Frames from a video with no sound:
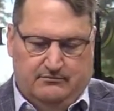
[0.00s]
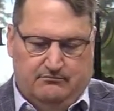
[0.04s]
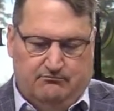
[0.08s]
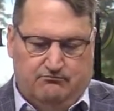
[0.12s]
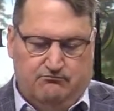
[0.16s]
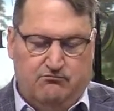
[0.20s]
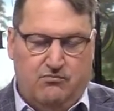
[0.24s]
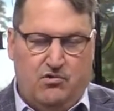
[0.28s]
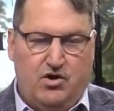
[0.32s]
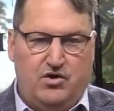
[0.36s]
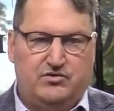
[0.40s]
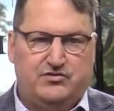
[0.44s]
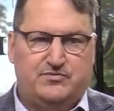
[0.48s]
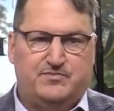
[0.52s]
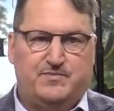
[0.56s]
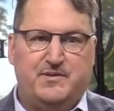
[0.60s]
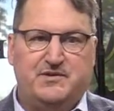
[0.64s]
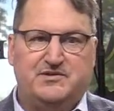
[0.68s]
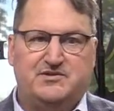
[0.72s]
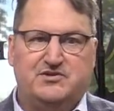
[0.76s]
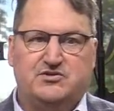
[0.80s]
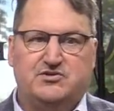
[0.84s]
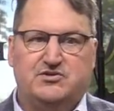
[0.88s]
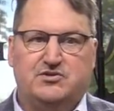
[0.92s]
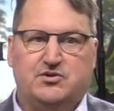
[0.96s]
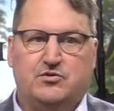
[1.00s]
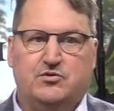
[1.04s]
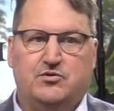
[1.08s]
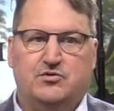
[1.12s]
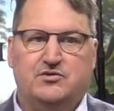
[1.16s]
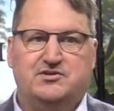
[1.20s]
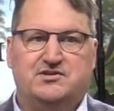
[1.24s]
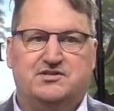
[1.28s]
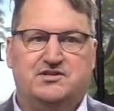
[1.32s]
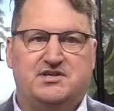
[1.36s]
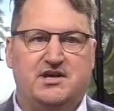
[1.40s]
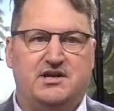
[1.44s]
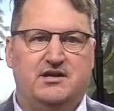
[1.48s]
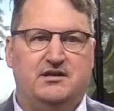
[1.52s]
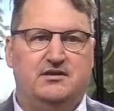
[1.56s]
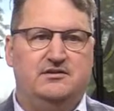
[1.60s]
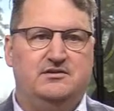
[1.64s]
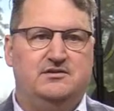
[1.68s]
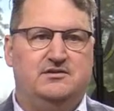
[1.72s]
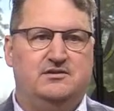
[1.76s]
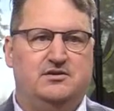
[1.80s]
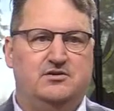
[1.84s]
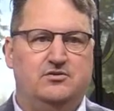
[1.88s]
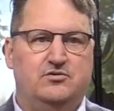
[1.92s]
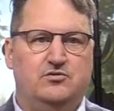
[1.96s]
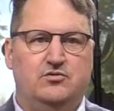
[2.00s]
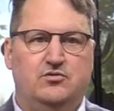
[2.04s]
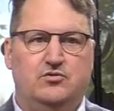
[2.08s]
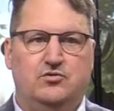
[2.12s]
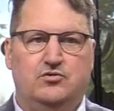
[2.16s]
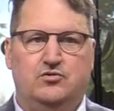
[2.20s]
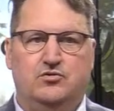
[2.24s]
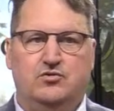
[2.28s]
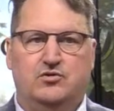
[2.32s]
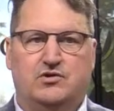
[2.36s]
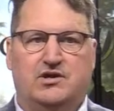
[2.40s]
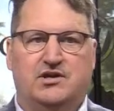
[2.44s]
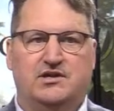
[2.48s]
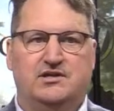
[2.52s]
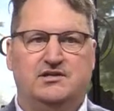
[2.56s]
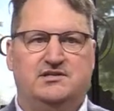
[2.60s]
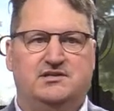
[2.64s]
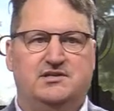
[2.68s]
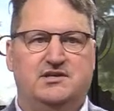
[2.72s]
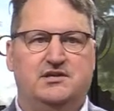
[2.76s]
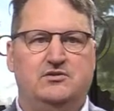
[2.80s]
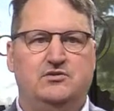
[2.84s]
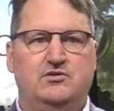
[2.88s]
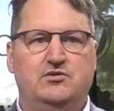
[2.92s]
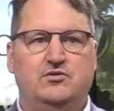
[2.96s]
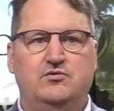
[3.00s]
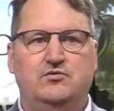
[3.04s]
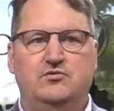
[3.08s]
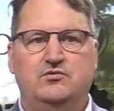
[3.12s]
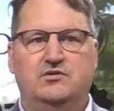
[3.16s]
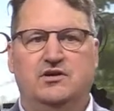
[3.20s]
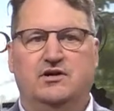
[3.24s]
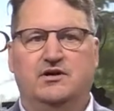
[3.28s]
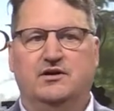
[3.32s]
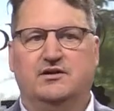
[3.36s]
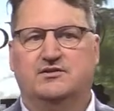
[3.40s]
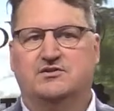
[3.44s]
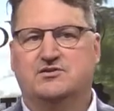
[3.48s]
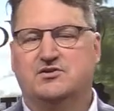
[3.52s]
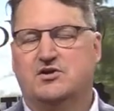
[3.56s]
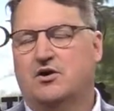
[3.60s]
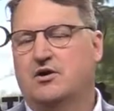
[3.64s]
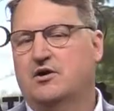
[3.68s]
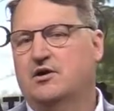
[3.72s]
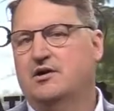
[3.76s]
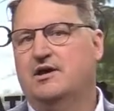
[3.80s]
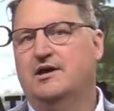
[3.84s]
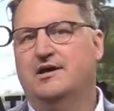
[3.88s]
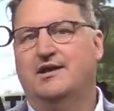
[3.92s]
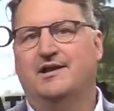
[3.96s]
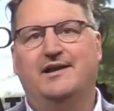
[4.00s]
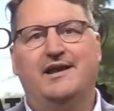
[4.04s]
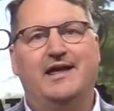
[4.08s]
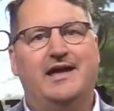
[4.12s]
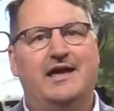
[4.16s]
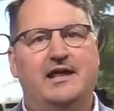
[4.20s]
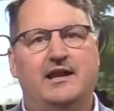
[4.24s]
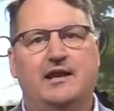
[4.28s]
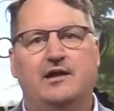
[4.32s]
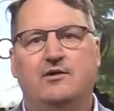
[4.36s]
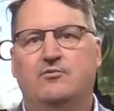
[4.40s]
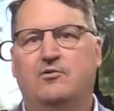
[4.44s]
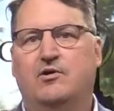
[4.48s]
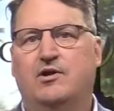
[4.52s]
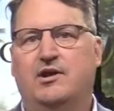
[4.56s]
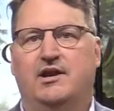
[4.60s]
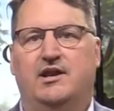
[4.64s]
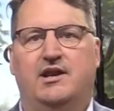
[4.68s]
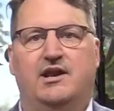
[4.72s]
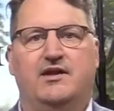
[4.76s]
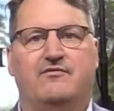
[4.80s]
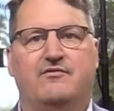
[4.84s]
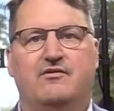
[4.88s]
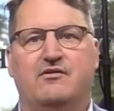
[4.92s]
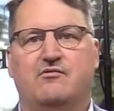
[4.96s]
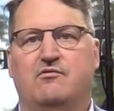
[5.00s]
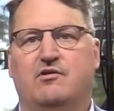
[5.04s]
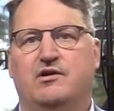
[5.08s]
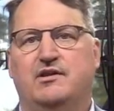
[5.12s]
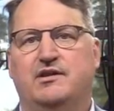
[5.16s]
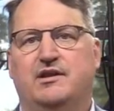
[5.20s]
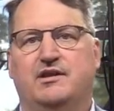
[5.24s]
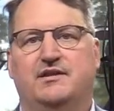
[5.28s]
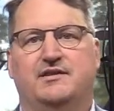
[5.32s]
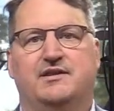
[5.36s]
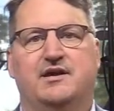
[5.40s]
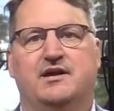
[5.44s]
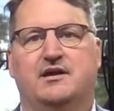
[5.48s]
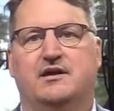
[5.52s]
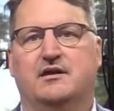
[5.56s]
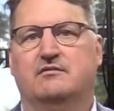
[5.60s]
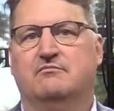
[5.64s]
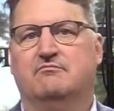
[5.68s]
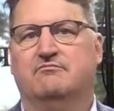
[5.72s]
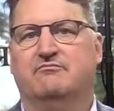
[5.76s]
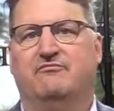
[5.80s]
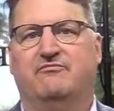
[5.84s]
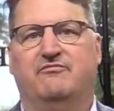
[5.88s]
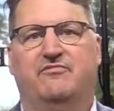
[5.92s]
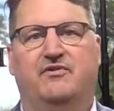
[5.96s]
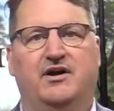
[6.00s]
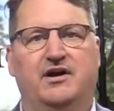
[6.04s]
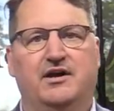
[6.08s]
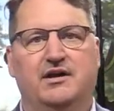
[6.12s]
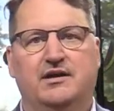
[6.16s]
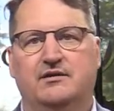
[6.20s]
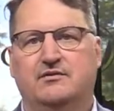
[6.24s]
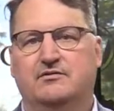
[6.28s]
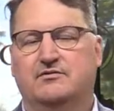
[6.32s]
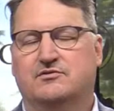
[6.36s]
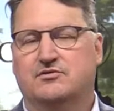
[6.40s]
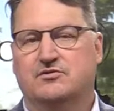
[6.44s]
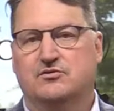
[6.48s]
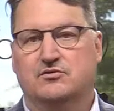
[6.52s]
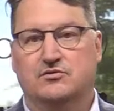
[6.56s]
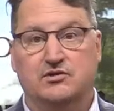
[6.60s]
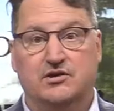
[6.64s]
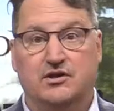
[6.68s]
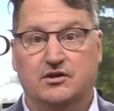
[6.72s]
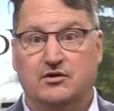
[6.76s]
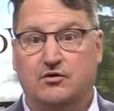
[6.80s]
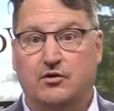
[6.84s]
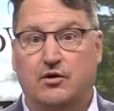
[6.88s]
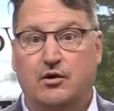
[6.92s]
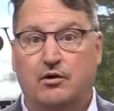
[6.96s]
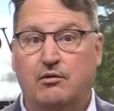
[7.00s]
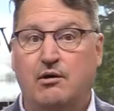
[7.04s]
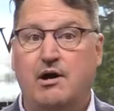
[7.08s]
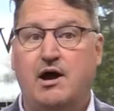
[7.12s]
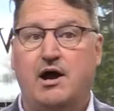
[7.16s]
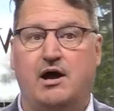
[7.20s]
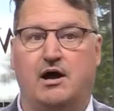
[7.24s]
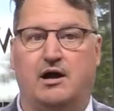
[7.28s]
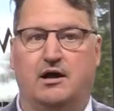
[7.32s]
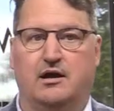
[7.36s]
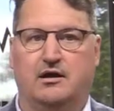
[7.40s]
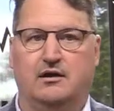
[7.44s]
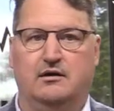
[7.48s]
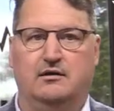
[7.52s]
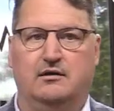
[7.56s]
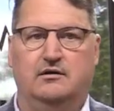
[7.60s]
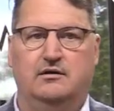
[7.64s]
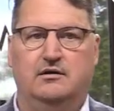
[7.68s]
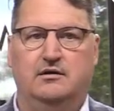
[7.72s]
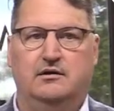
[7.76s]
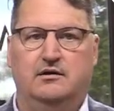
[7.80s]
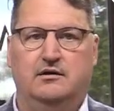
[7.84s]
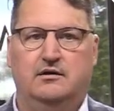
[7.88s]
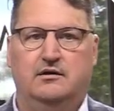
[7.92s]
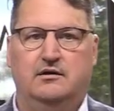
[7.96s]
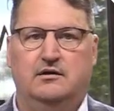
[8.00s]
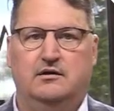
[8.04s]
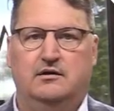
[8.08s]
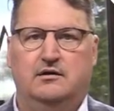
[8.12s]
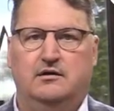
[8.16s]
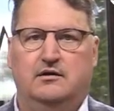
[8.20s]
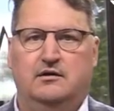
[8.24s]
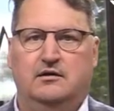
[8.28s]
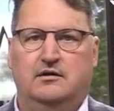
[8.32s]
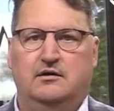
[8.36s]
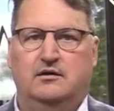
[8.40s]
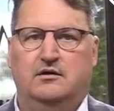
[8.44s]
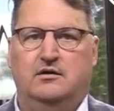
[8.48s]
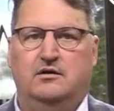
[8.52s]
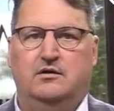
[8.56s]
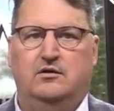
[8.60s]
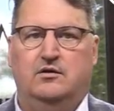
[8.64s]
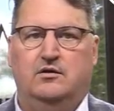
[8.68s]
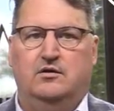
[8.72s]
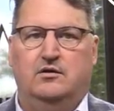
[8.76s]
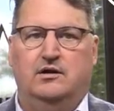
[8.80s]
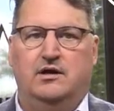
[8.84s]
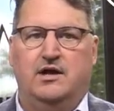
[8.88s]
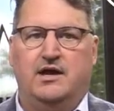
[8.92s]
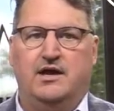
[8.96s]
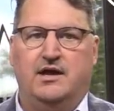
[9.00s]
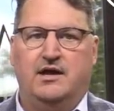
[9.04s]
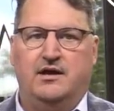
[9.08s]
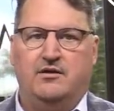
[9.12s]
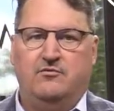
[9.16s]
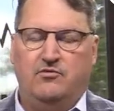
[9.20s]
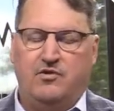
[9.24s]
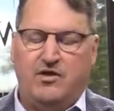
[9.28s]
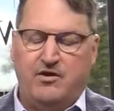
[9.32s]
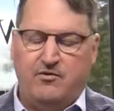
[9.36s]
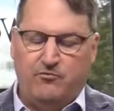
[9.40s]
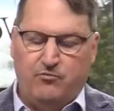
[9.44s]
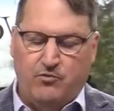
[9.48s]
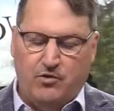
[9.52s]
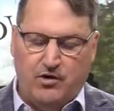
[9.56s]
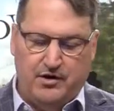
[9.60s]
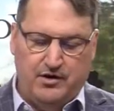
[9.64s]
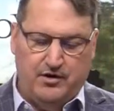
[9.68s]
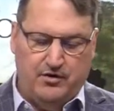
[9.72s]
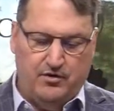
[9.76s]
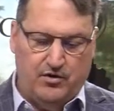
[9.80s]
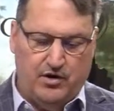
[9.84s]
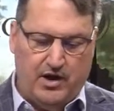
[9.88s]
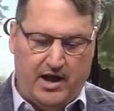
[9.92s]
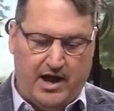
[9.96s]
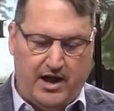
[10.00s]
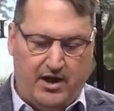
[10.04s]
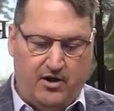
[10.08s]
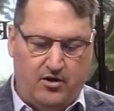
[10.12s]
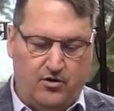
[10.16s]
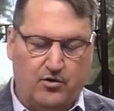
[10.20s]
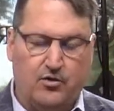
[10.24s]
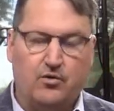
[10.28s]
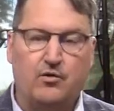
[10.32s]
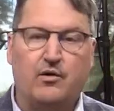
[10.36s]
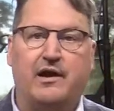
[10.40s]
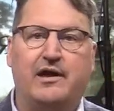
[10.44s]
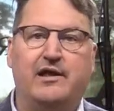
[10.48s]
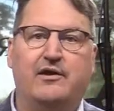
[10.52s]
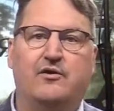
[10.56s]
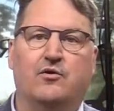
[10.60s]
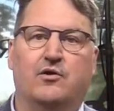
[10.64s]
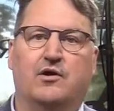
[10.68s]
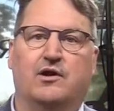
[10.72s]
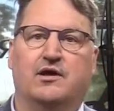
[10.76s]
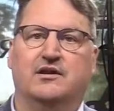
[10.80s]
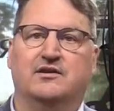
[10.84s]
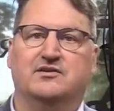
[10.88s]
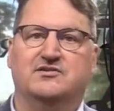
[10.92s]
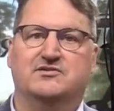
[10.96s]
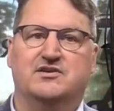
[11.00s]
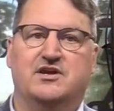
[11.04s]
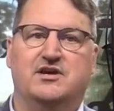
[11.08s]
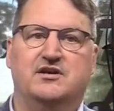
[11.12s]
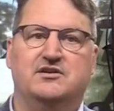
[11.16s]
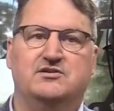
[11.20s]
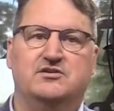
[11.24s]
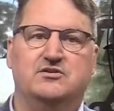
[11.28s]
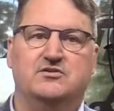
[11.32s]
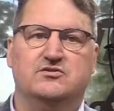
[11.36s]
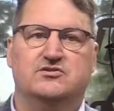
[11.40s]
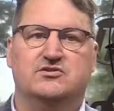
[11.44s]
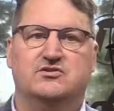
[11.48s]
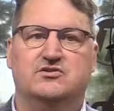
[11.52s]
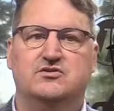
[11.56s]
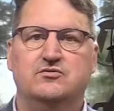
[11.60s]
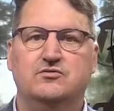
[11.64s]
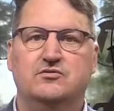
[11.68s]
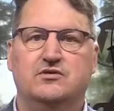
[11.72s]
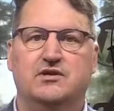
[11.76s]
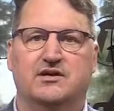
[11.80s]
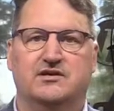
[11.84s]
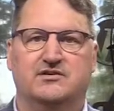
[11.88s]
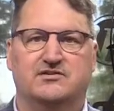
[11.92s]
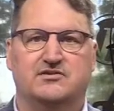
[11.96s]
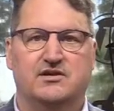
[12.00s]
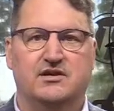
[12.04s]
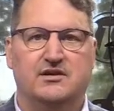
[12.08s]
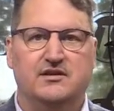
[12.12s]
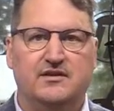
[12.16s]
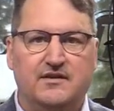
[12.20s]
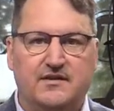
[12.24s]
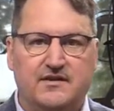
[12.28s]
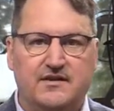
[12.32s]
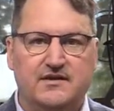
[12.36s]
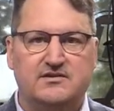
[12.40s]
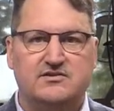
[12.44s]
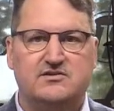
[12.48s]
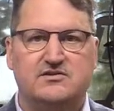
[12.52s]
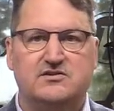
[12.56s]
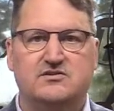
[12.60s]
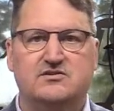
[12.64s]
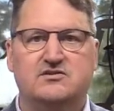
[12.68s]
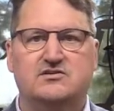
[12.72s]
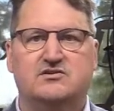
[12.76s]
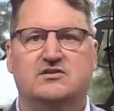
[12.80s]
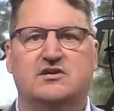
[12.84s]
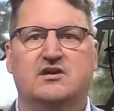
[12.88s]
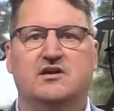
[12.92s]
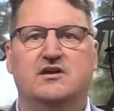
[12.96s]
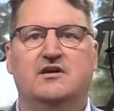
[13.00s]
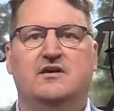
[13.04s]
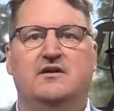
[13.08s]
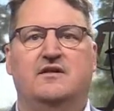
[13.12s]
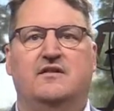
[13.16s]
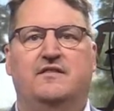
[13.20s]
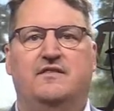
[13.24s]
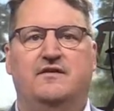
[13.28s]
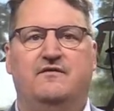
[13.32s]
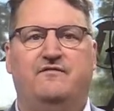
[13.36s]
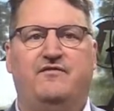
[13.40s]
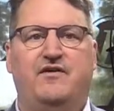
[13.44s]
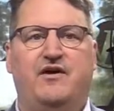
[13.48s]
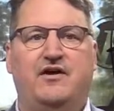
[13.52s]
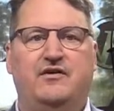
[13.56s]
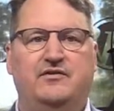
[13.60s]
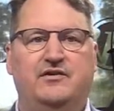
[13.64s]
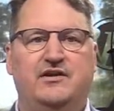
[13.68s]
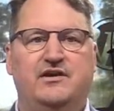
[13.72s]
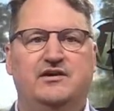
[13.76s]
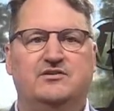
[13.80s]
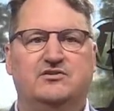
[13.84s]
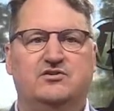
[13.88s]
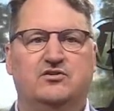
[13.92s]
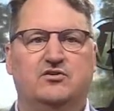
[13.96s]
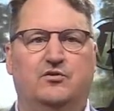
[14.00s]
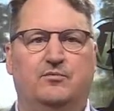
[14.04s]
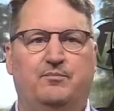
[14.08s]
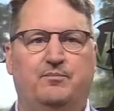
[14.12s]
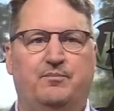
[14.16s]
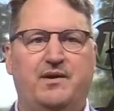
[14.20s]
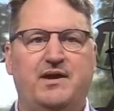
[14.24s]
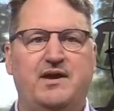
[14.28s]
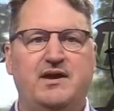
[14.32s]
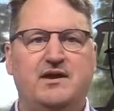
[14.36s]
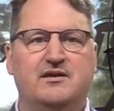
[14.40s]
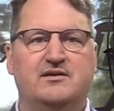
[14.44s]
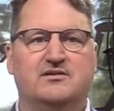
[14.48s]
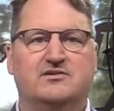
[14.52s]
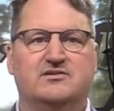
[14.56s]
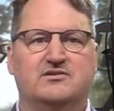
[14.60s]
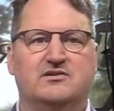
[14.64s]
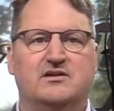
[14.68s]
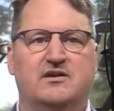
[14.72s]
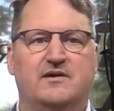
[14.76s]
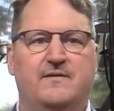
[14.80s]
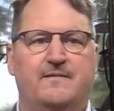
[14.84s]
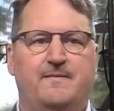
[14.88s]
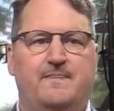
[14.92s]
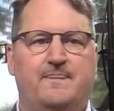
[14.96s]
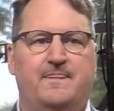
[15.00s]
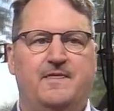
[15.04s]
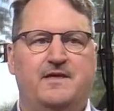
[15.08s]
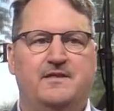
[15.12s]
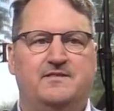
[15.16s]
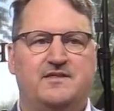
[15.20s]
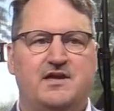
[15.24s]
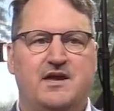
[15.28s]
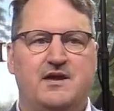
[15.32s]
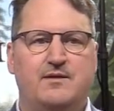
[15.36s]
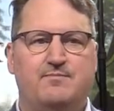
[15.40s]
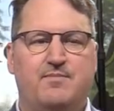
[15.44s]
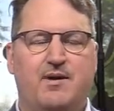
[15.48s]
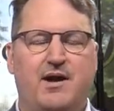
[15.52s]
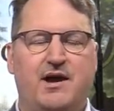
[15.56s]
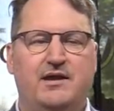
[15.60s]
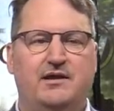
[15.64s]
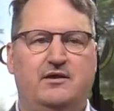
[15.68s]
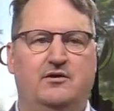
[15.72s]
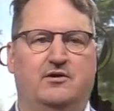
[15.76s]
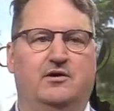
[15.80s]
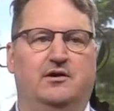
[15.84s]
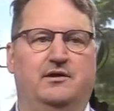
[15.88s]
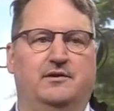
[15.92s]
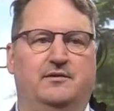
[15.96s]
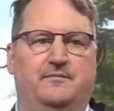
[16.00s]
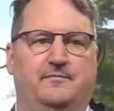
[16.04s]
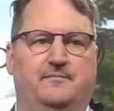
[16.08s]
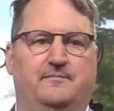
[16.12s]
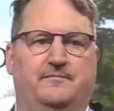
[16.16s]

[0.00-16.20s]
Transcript: most business owners tend to continue to target anyone and everyone that they can find turned under a rock. And they wonder how great organizations do this. And this is the foundational piece that they bite on.